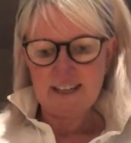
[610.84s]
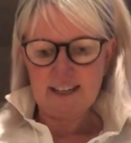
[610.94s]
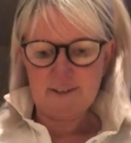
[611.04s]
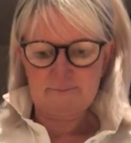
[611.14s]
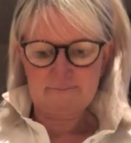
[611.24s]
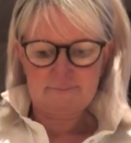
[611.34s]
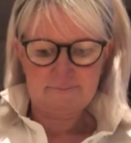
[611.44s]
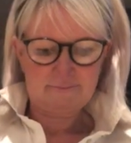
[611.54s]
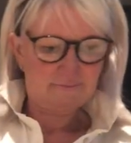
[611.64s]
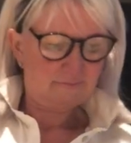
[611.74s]
there.
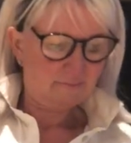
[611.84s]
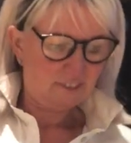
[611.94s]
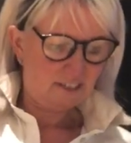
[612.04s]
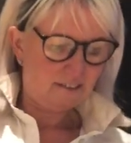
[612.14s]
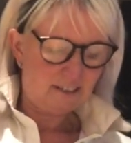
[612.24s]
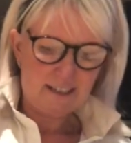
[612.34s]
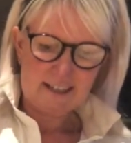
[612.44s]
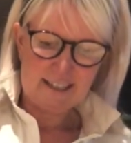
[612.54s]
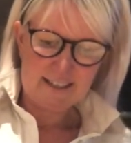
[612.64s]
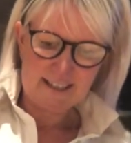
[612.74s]
So I
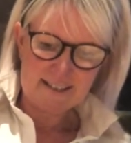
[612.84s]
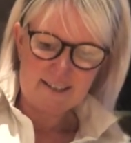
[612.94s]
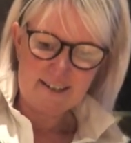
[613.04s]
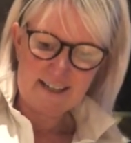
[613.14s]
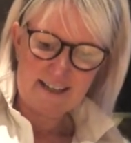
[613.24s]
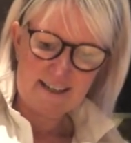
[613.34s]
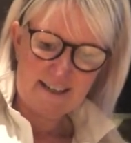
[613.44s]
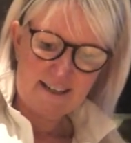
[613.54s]
think that's looking